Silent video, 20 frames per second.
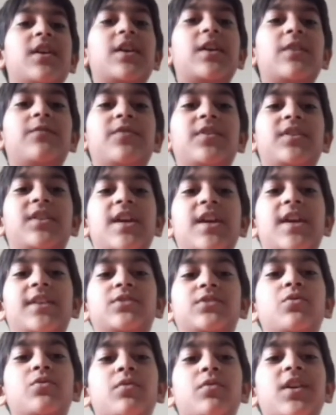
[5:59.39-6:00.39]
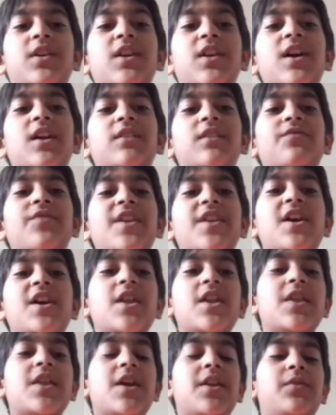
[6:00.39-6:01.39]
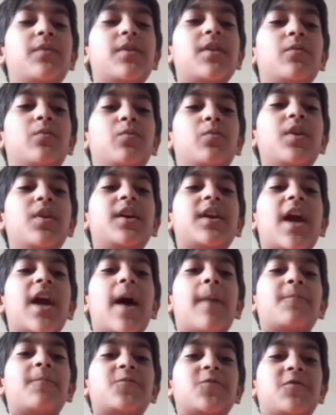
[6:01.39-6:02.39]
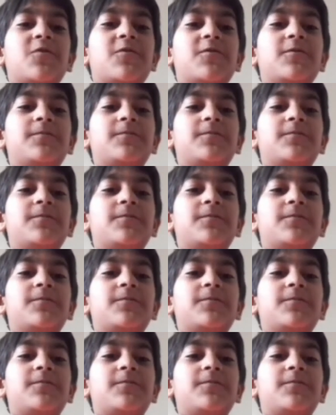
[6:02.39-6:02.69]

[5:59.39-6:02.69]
If he takes your knight, then you can recapture.